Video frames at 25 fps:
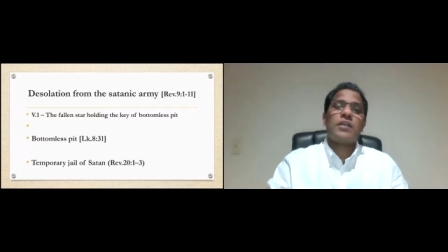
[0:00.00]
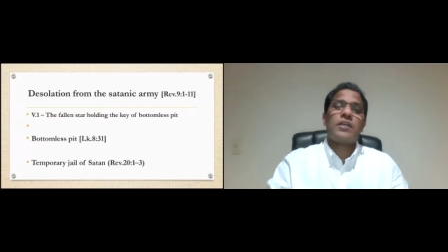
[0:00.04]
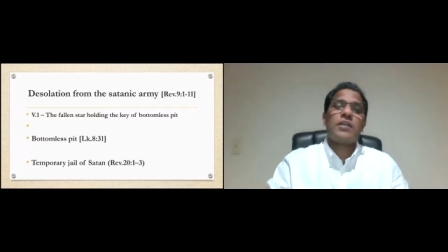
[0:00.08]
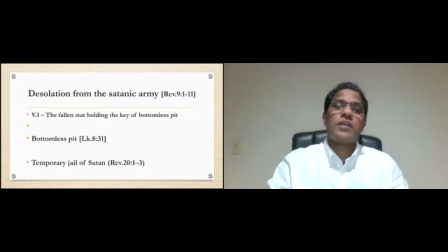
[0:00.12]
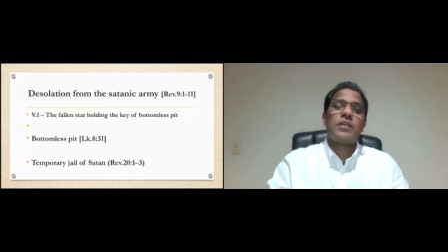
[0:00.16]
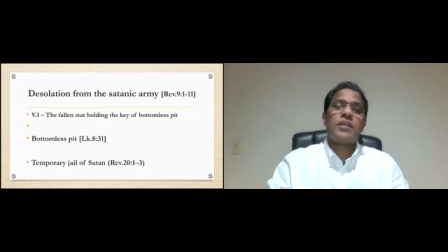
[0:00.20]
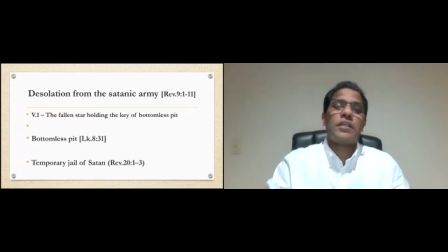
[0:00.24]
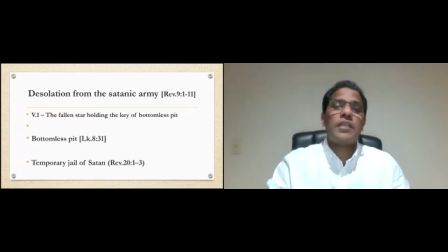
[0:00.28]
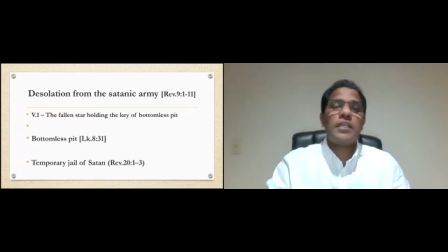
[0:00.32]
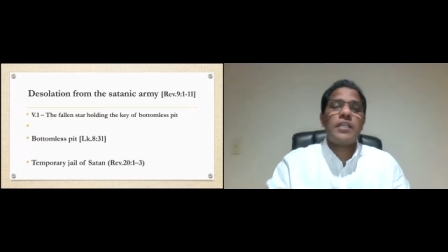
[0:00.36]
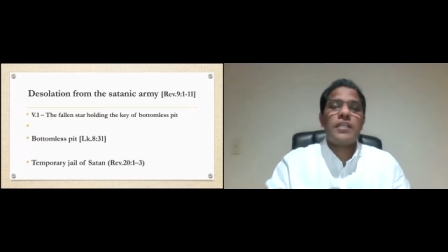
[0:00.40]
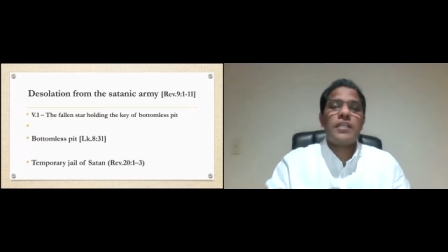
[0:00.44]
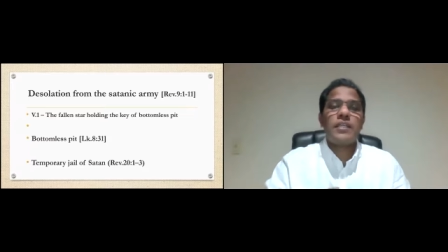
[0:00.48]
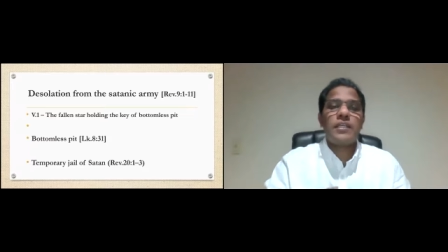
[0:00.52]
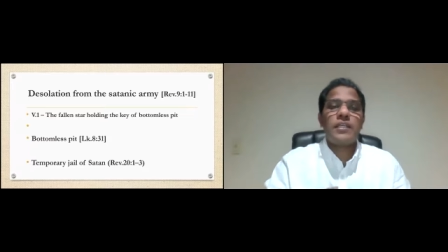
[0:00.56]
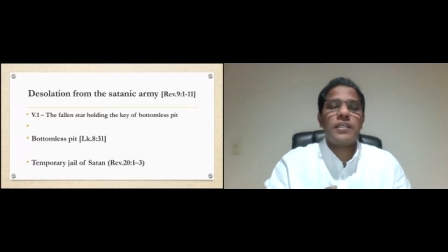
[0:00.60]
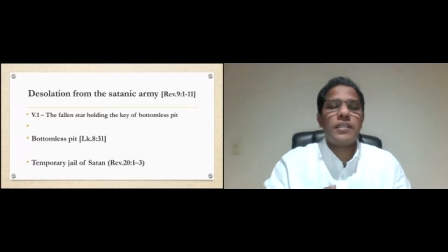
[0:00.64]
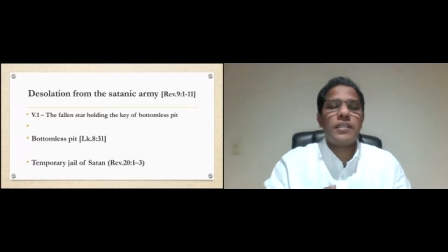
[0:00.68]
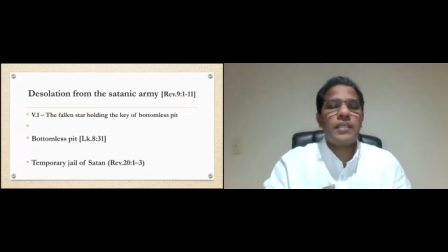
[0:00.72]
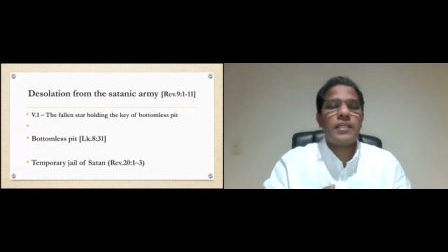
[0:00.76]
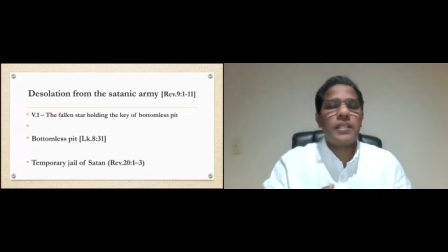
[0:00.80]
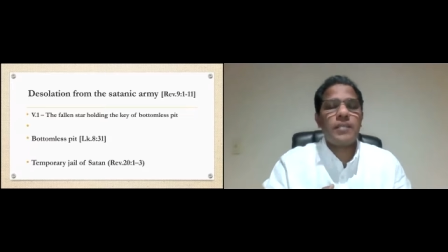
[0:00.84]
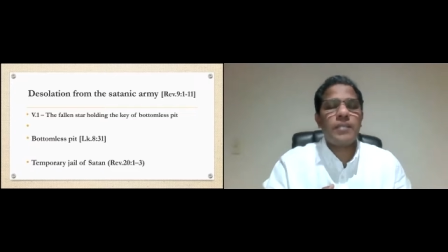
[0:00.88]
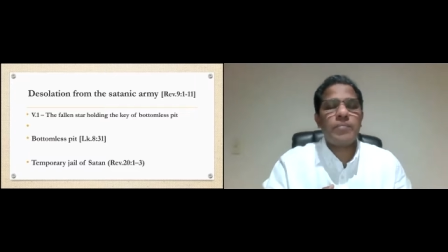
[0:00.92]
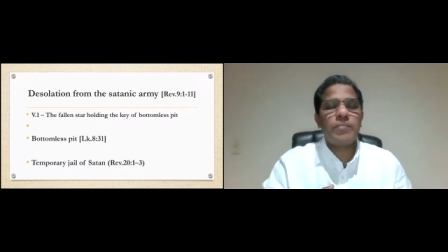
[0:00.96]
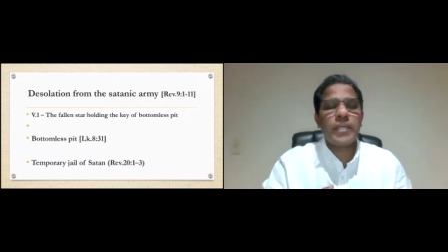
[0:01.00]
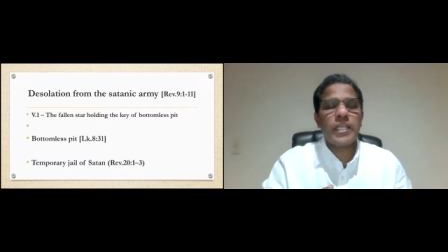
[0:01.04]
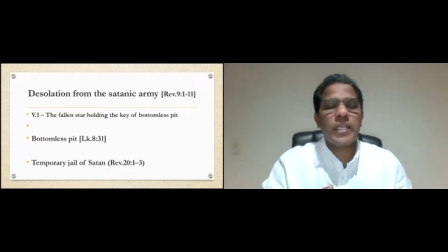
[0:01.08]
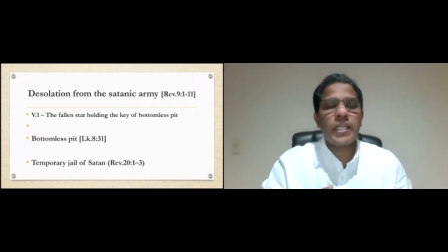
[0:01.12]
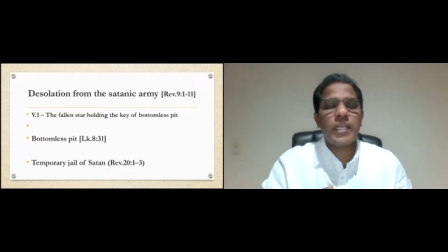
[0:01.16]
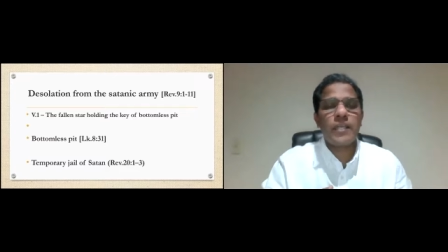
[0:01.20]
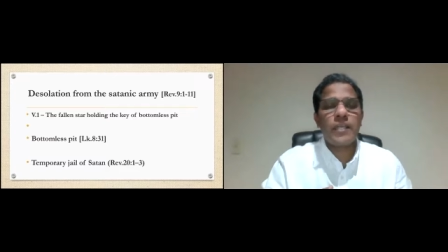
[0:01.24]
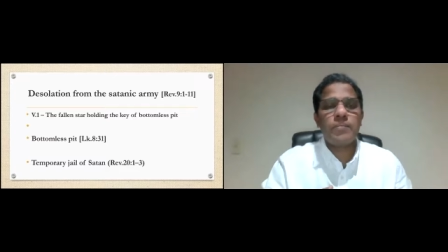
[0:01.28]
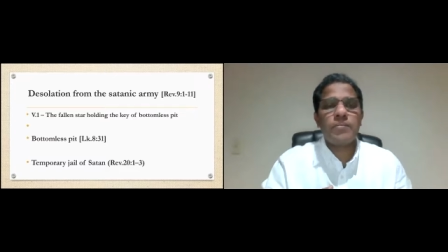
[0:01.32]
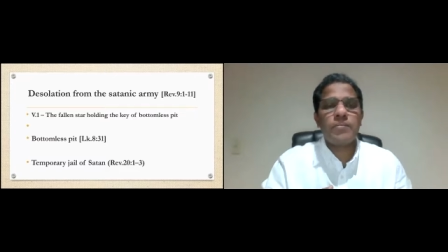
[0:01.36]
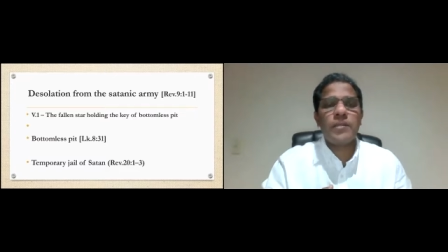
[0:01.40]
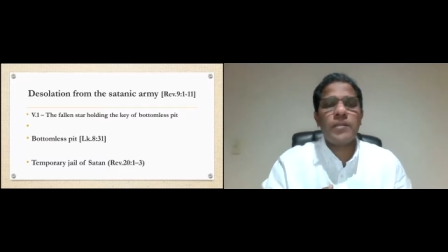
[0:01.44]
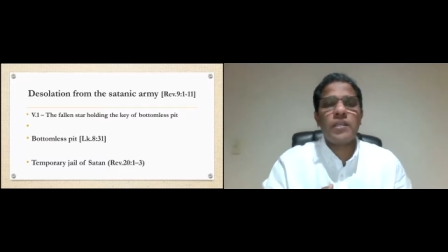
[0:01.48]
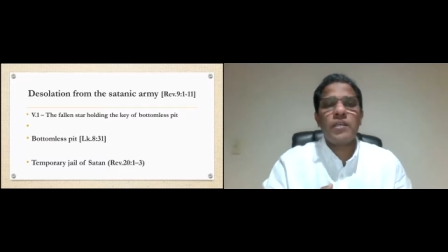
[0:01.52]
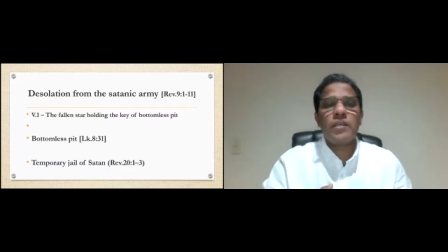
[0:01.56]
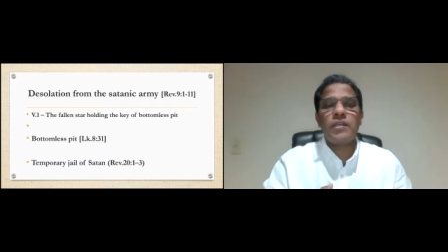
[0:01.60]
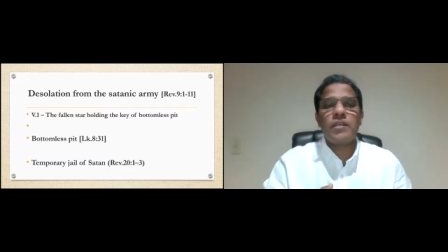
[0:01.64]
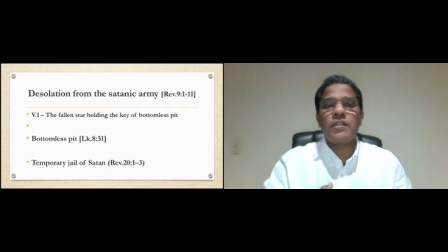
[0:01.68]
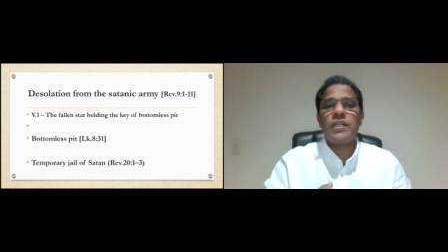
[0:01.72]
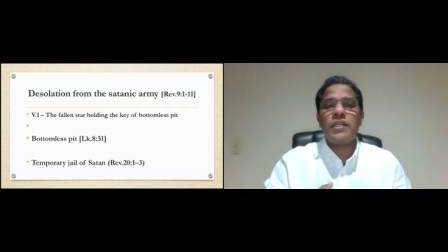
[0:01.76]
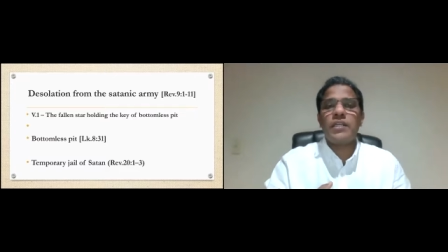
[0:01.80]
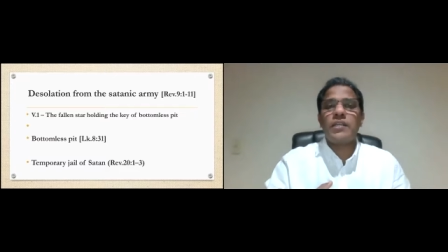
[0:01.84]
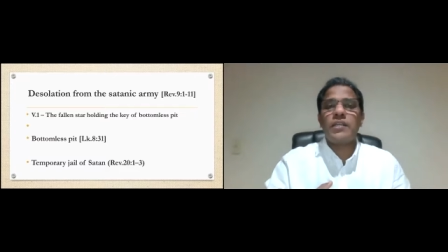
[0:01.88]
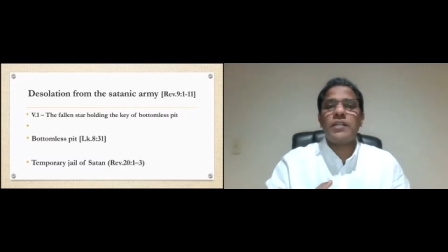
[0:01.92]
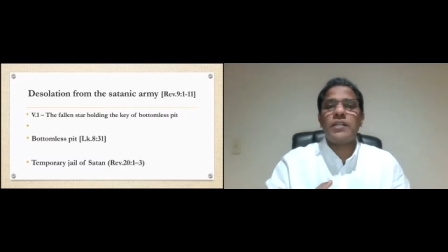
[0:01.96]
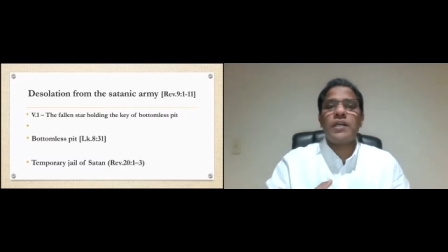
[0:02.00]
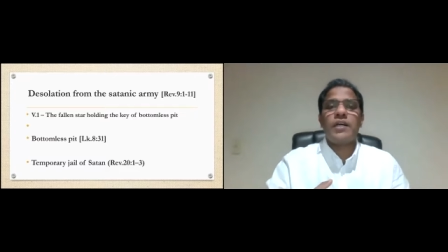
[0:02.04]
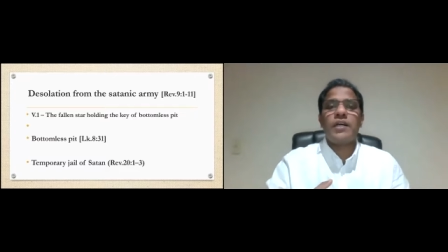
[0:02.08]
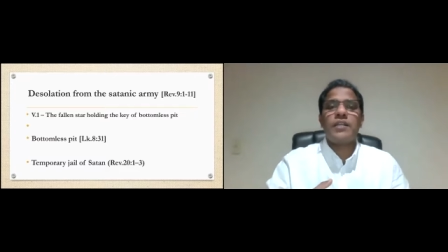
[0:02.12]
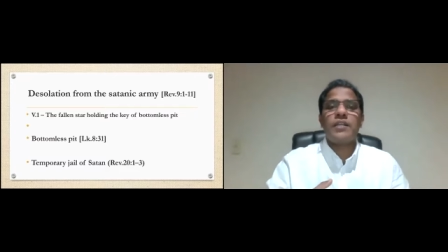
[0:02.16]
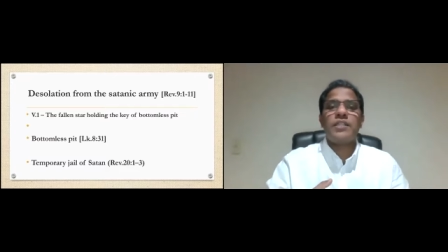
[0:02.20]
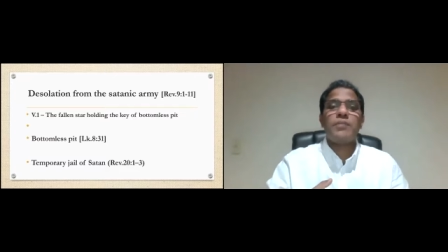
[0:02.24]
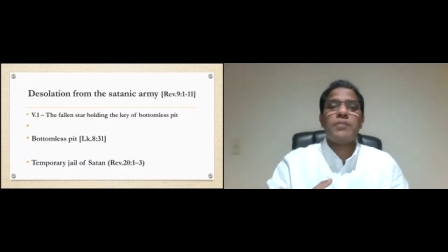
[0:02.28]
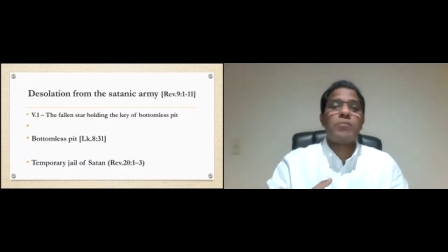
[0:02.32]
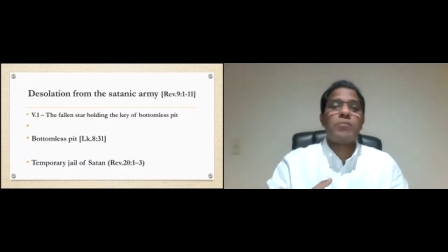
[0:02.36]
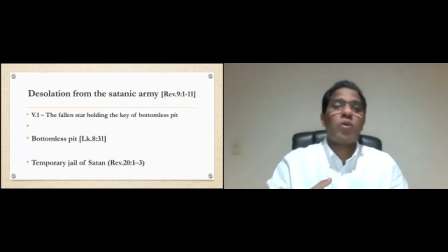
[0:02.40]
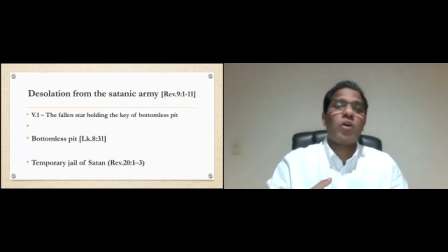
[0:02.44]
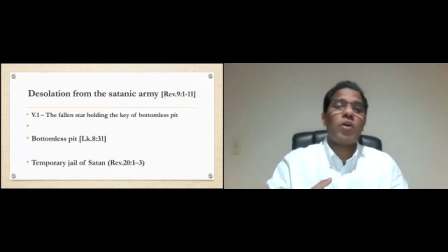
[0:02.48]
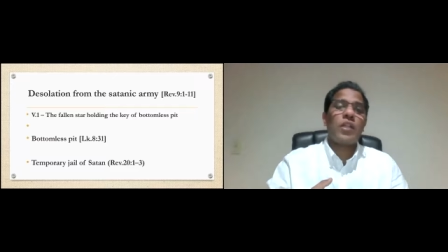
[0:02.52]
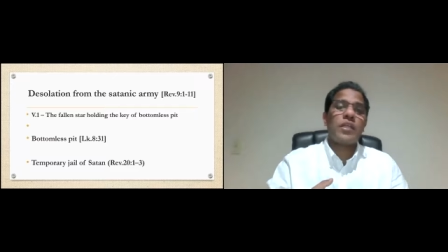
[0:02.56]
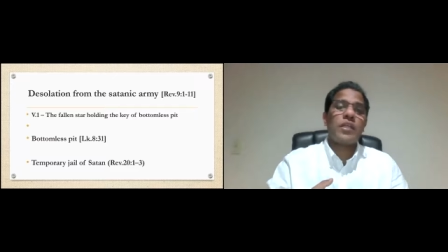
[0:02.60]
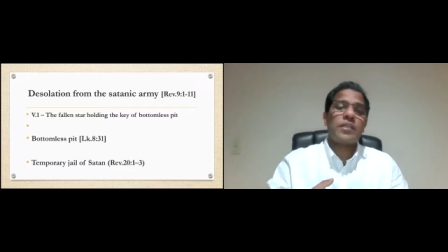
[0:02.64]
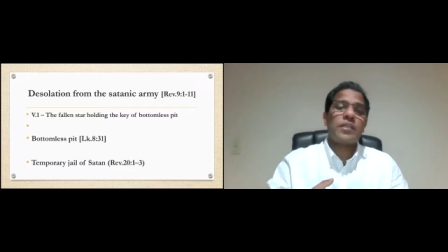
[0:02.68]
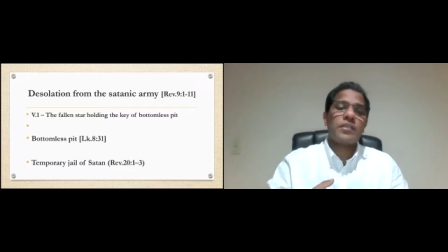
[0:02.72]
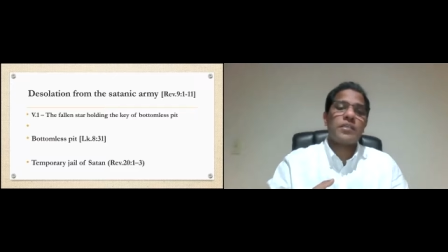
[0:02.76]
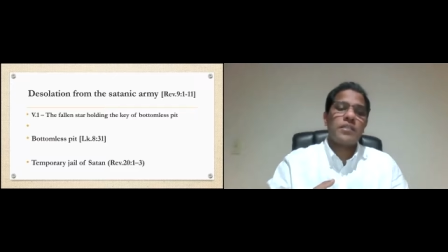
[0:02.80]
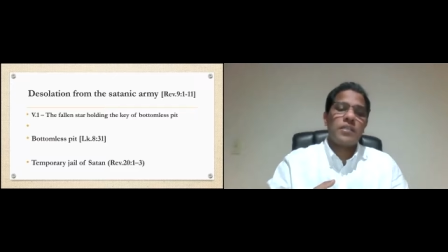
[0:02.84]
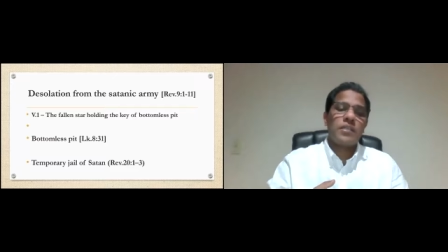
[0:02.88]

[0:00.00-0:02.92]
he, he became the demonic